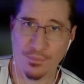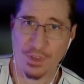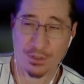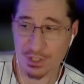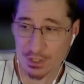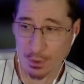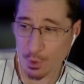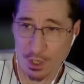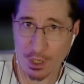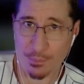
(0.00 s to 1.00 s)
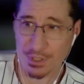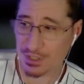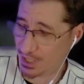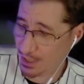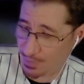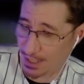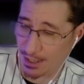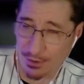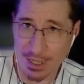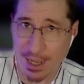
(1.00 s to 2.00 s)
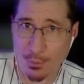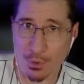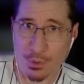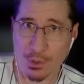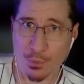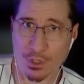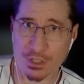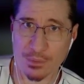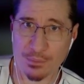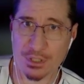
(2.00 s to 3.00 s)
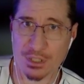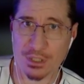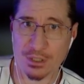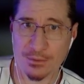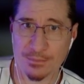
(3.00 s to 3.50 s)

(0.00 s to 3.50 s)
it'll still work on PC, but I already got one that works on PC.